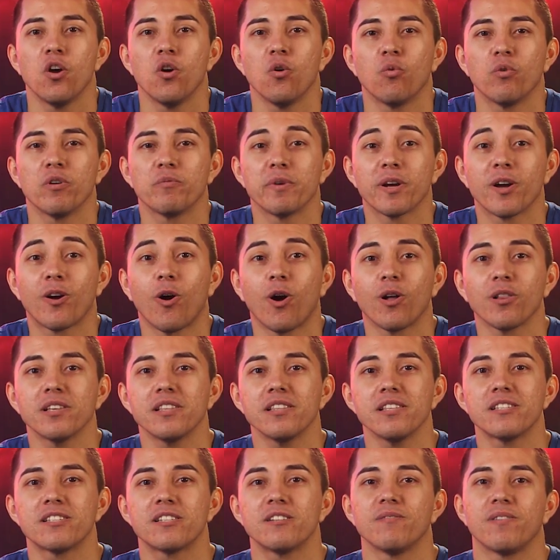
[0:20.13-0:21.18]
We've been calling
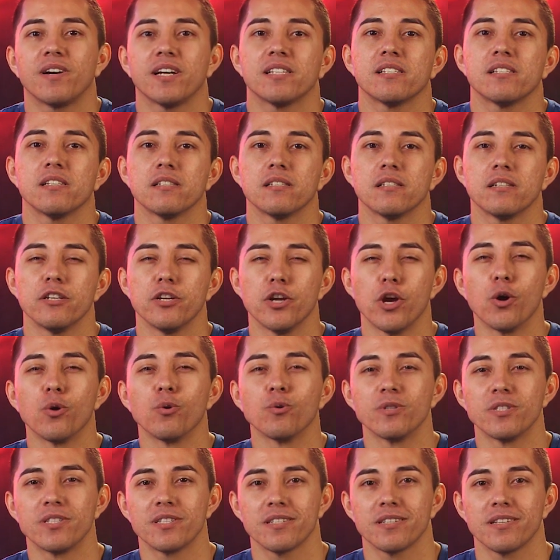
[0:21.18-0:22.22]
these devices
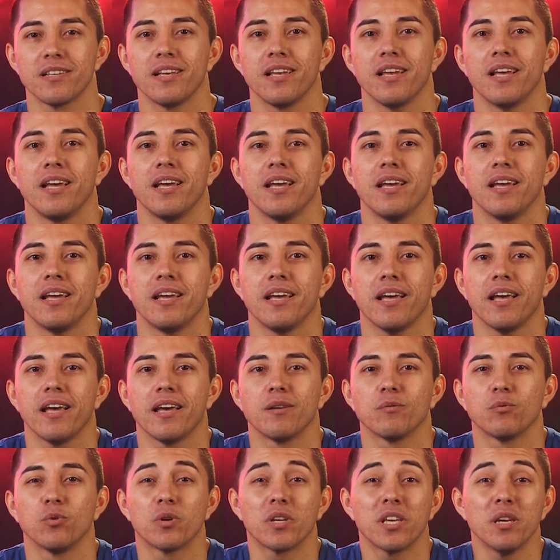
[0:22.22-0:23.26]
nodes,
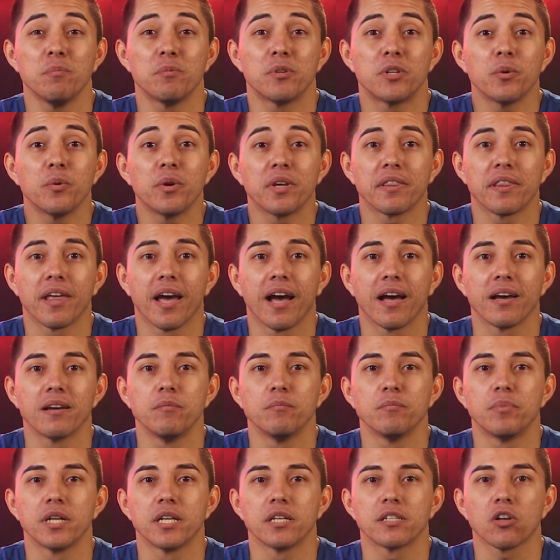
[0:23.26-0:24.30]
and we'll keep doing that,
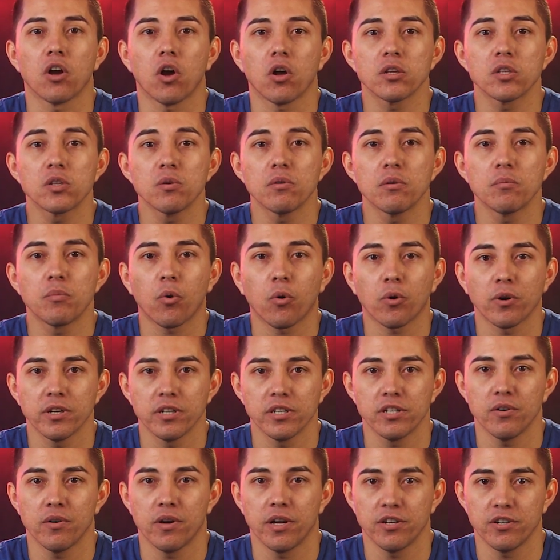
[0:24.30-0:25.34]
but it's also
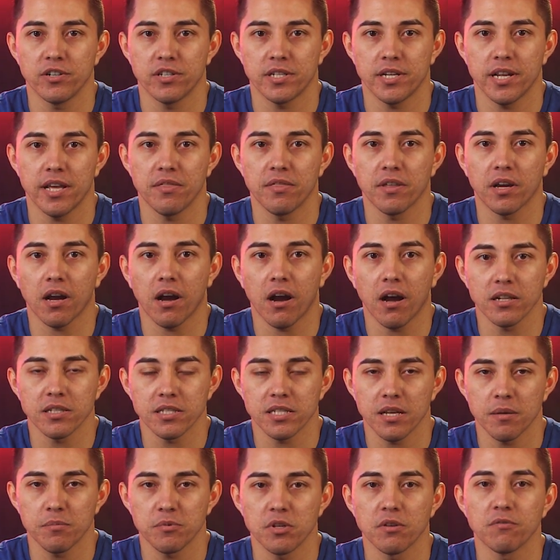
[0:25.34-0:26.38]
important to understand the
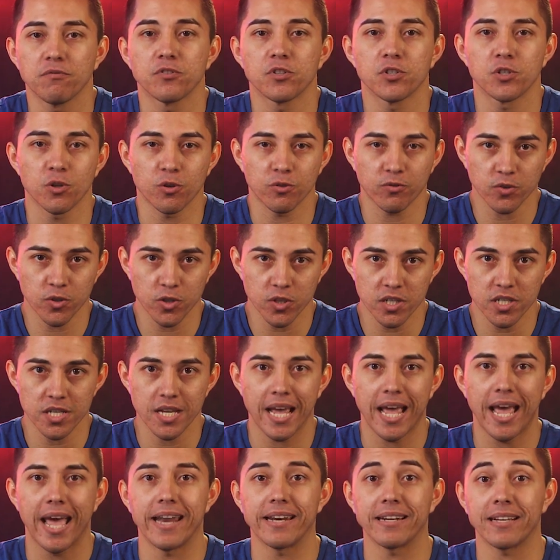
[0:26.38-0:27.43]
concepts of servers
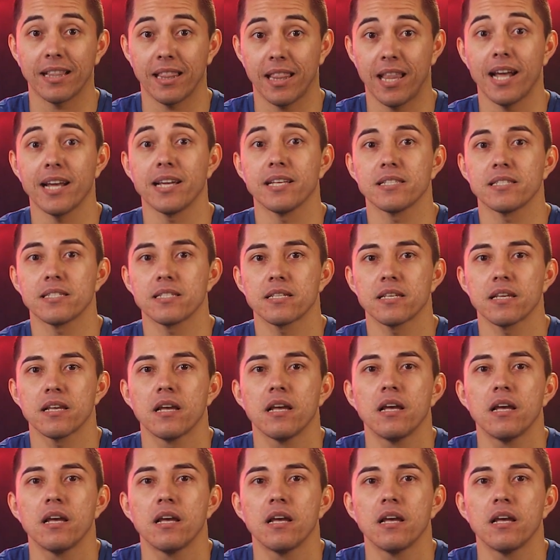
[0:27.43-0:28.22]
and clients.